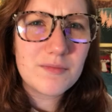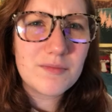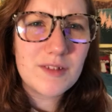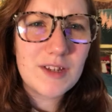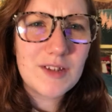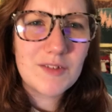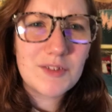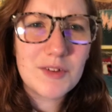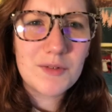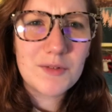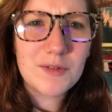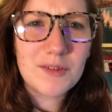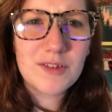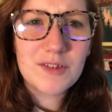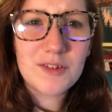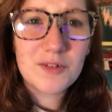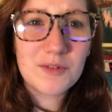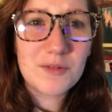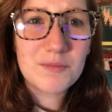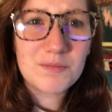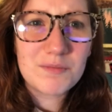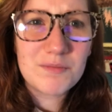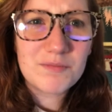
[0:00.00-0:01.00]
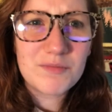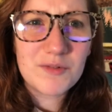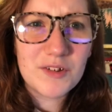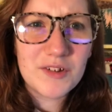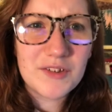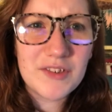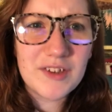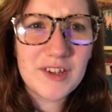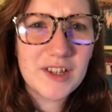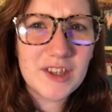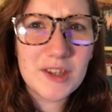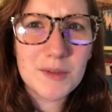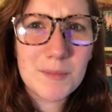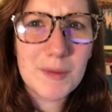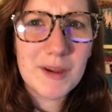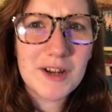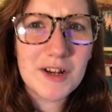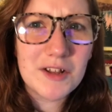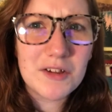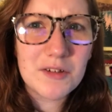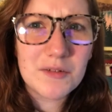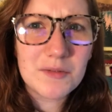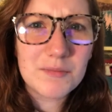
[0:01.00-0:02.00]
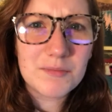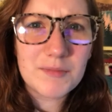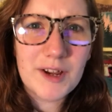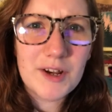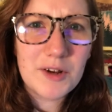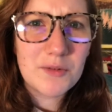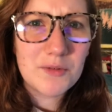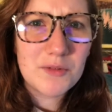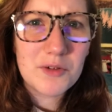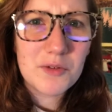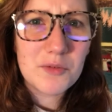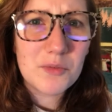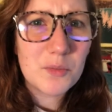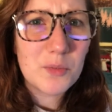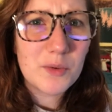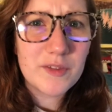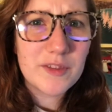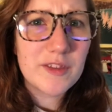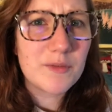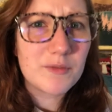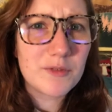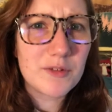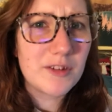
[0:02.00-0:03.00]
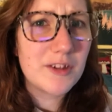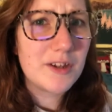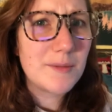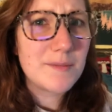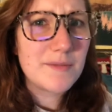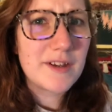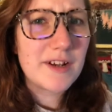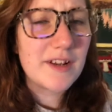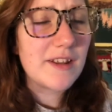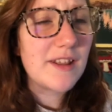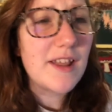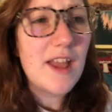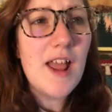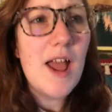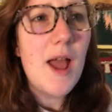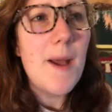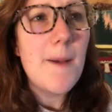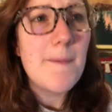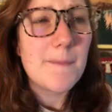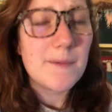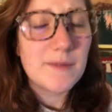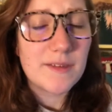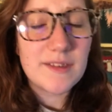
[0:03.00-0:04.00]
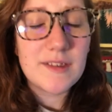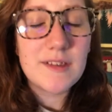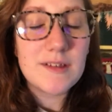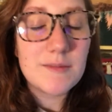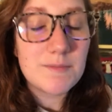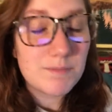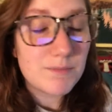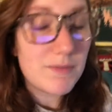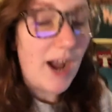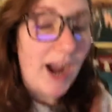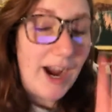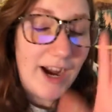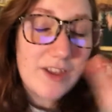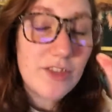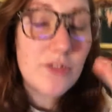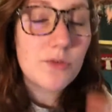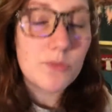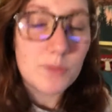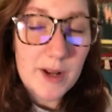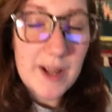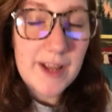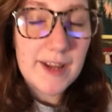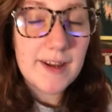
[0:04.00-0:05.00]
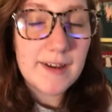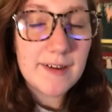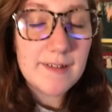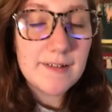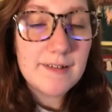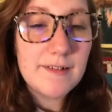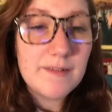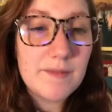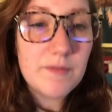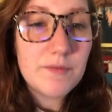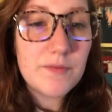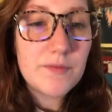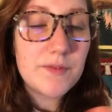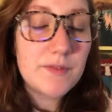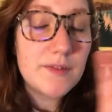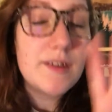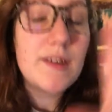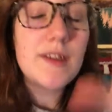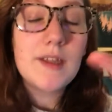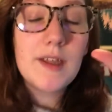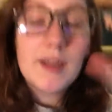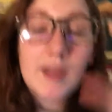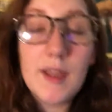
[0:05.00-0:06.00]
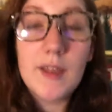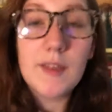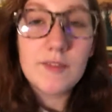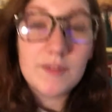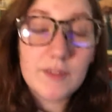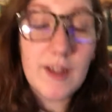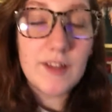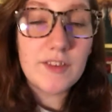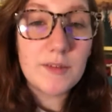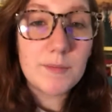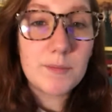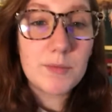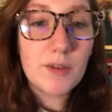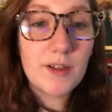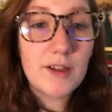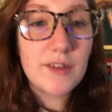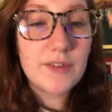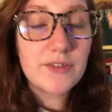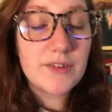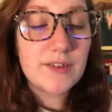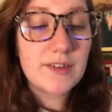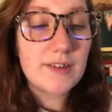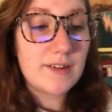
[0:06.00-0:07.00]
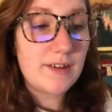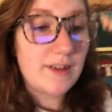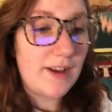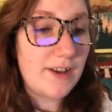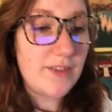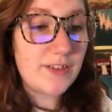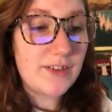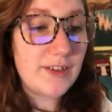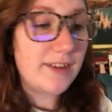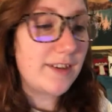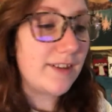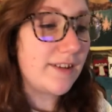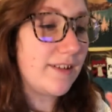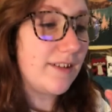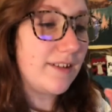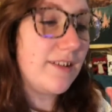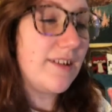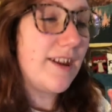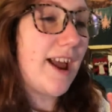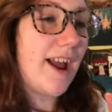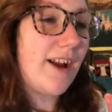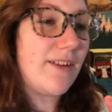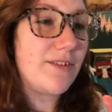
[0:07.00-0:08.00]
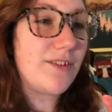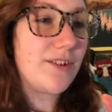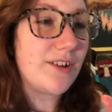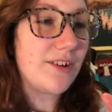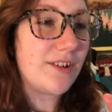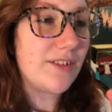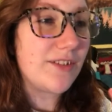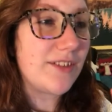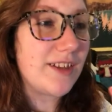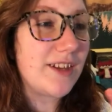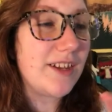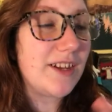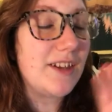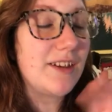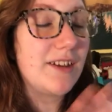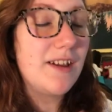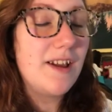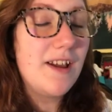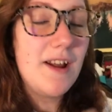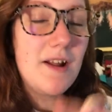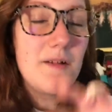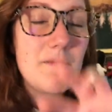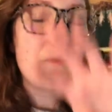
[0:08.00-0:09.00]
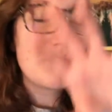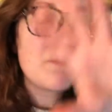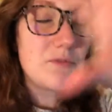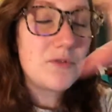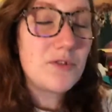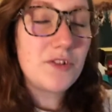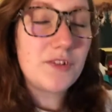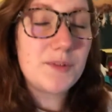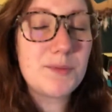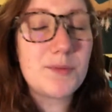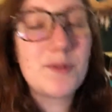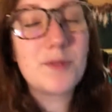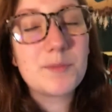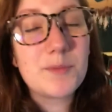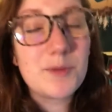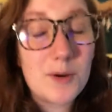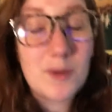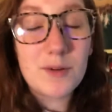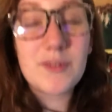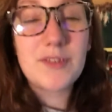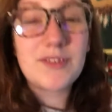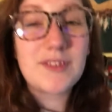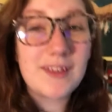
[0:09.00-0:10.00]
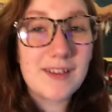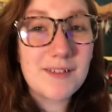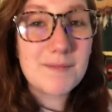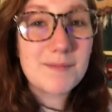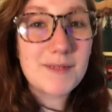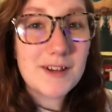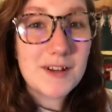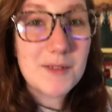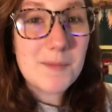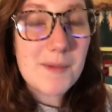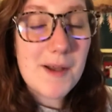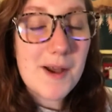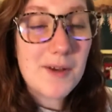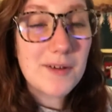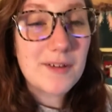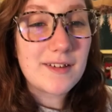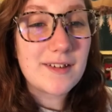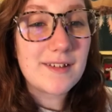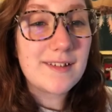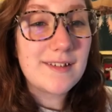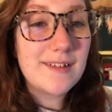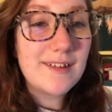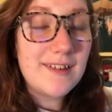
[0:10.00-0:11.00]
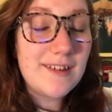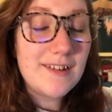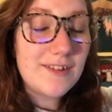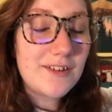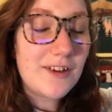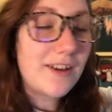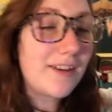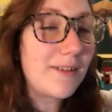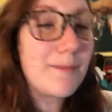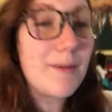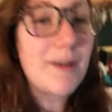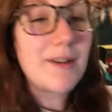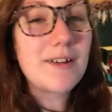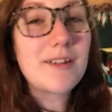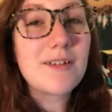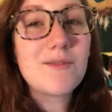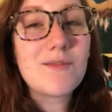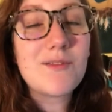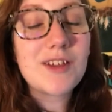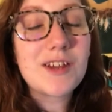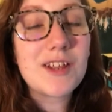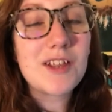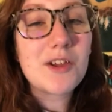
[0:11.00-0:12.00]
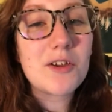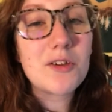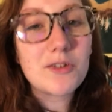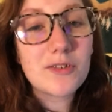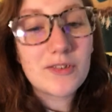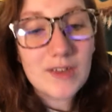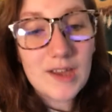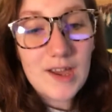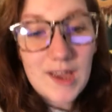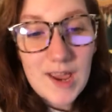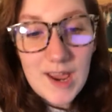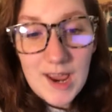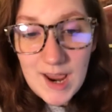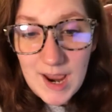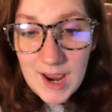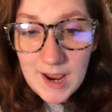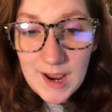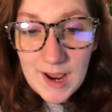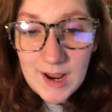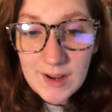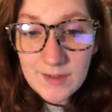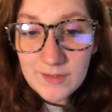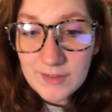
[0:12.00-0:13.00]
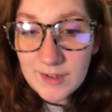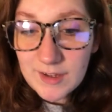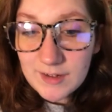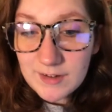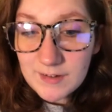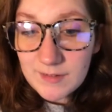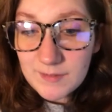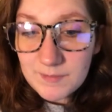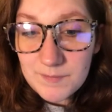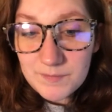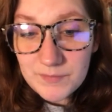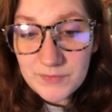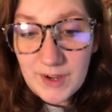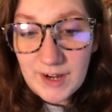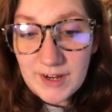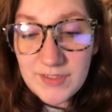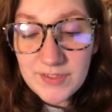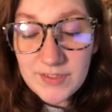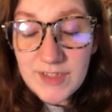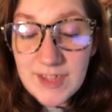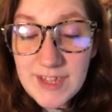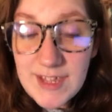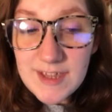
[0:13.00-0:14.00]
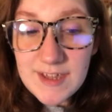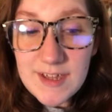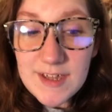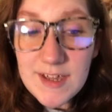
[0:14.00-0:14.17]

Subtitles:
even though it still looks like the beta. I don't know what they've really updated. But either way, that's a plus. I think after the multiple posts I've made about it, talking about it in videos, and then I think